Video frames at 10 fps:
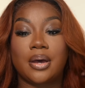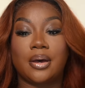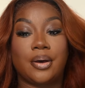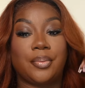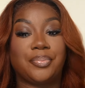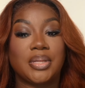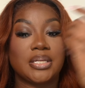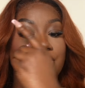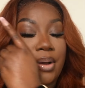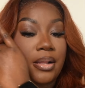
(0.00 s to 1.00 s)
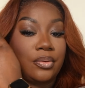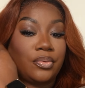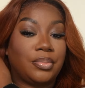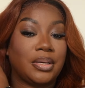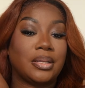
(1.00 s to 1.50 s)
Um, this probably
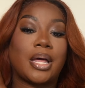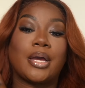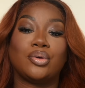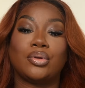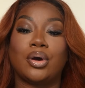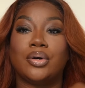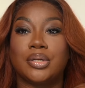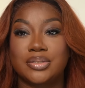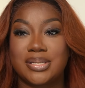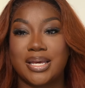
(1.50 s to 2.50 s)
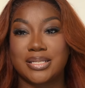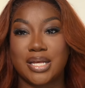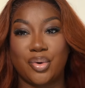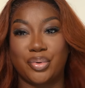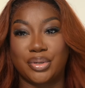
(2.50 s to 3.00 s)
would be like, you know, on those days I
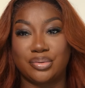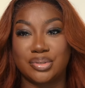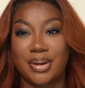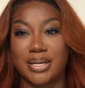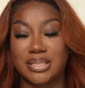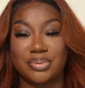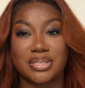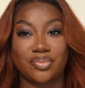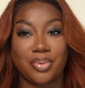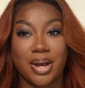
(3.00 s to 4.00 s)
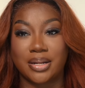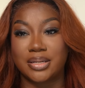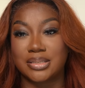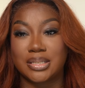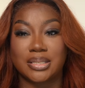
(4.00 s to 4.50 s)
don't want to use my expensive
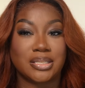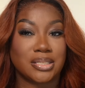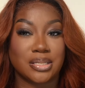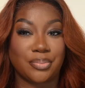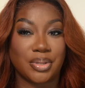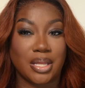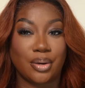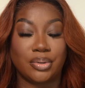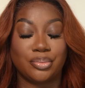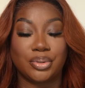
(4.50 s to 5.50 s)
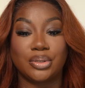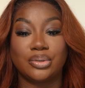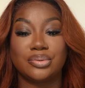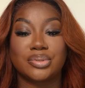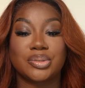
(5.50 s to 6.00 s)
products, then this is something that we will
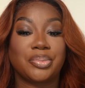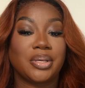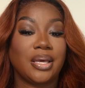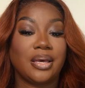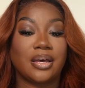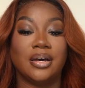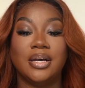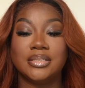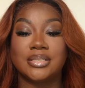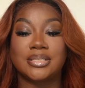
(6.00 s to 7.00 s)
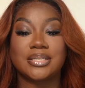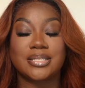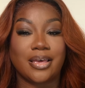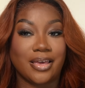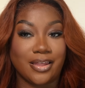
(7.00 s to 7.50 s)
use. But yeah, this is
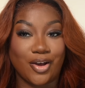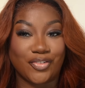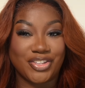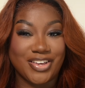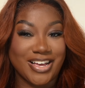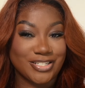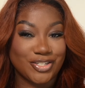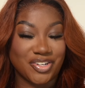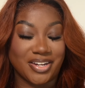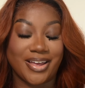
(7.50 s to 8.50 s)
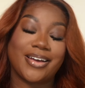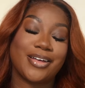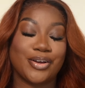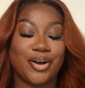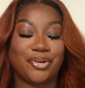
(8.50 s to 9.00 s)
it. Hopefully you guys enjoyed it. I
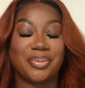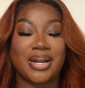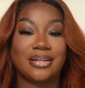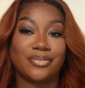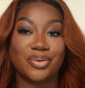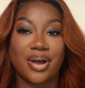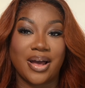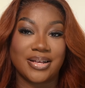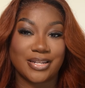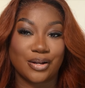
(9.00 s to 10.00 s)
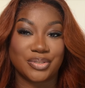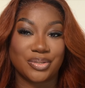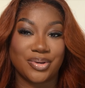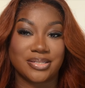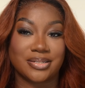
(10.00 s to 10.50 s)
gotta go, but I love you guys and I'll see
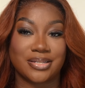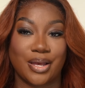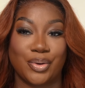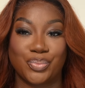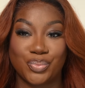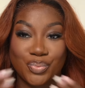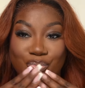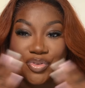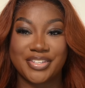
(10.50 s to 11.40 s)
you guys next time. Yeah.